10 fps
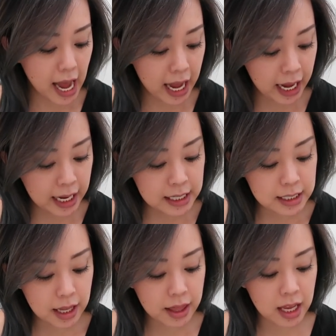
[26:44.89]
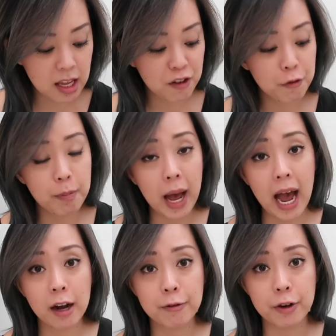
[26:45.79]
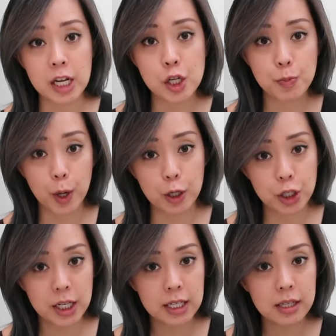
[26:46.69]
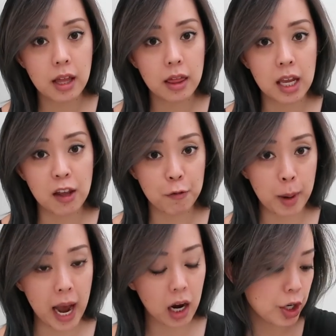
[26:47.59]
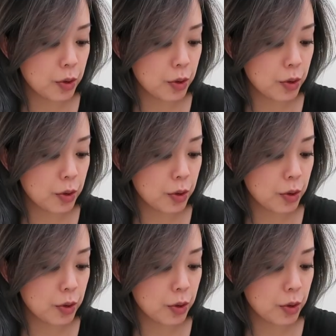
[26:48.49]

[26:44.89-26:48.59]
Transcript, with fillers: and they give back for each purchase. They give back.